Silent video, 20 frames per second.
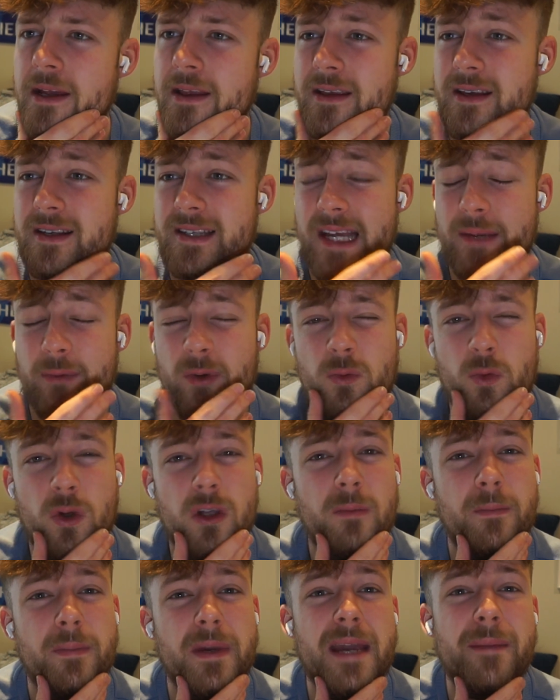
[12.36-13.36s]
They said we
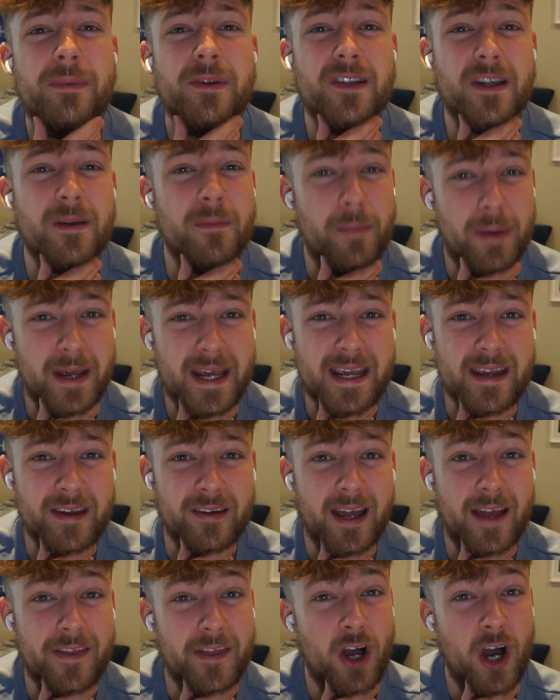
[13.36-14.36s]
wouldn't be able to compete
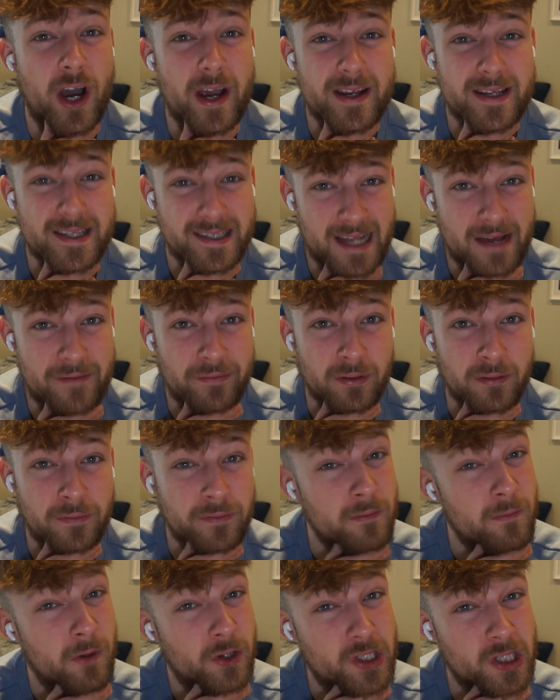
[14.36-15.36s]
at the highest level
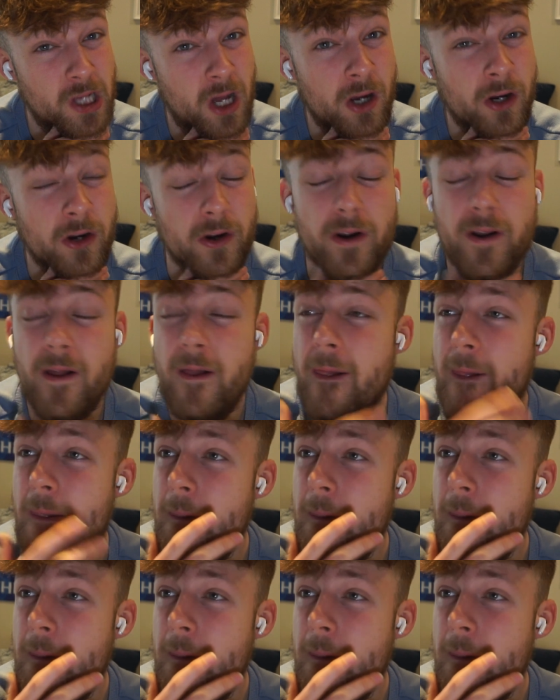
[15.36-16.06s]
for much longer.